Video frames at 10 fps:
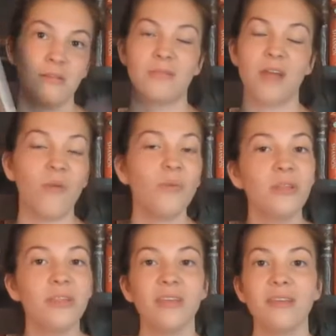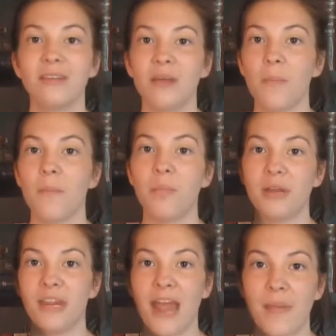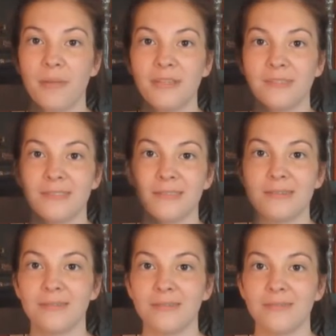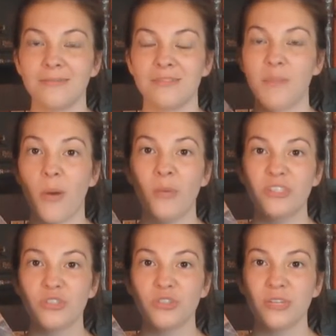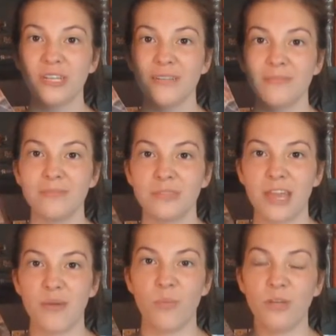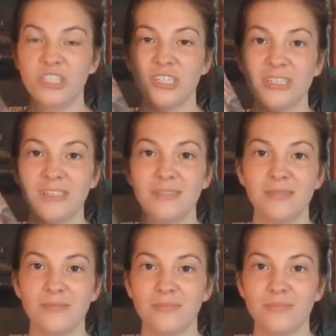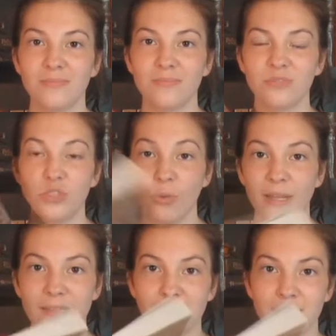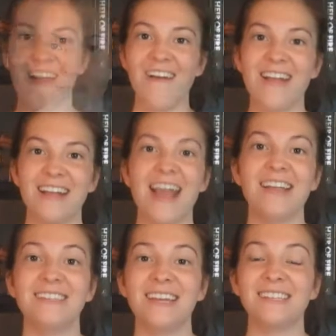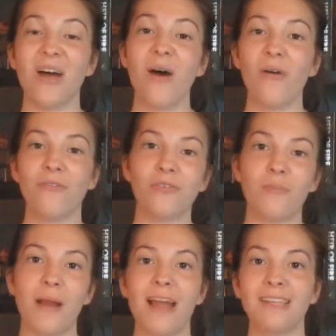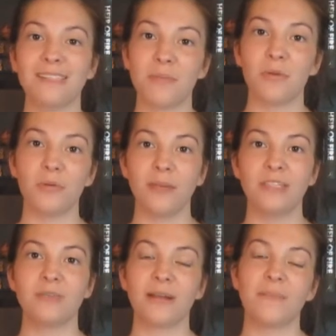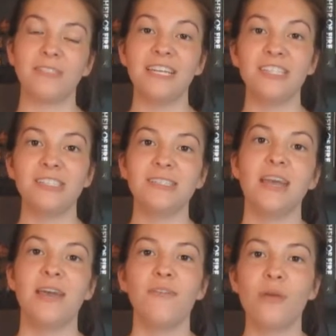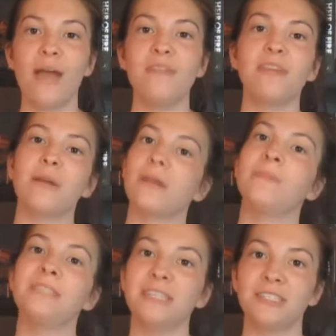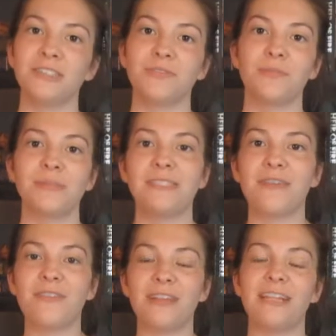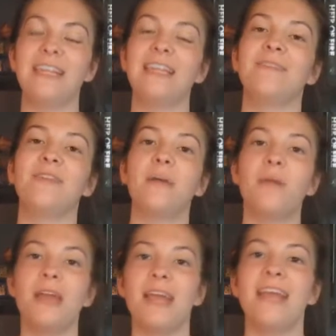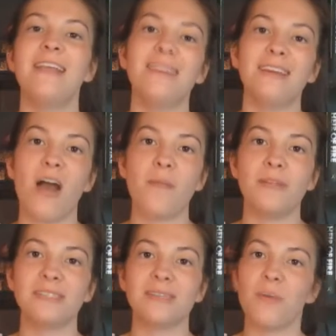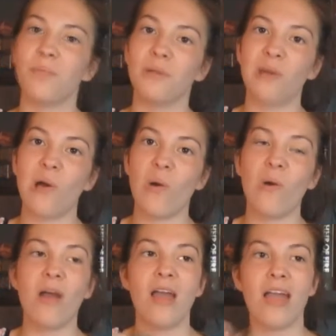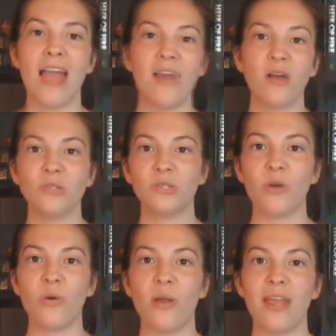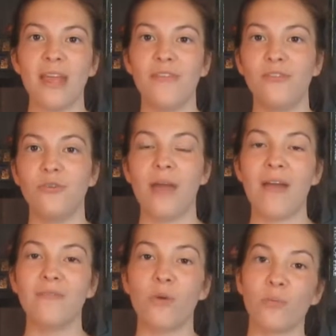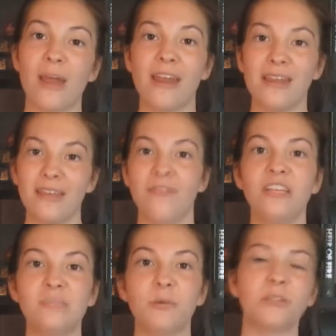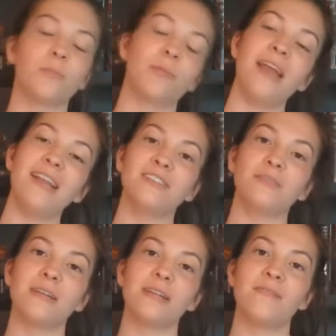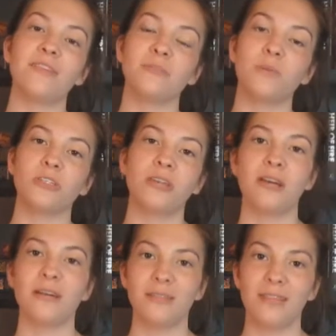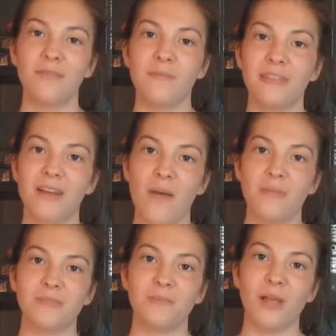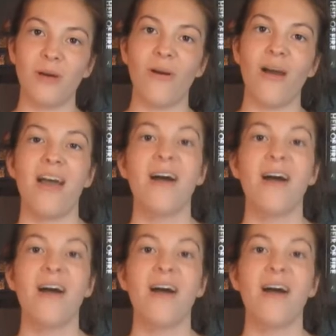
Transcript: Not really, but it happens. It's about wizardry and witches. Do it. Alright guys, that is all for my summer reads recommendations. If you have any recommendations for me, definitely leave them in the comments below. And also, if you have read any of these books or planning to read any of these books, leave them in the comments below.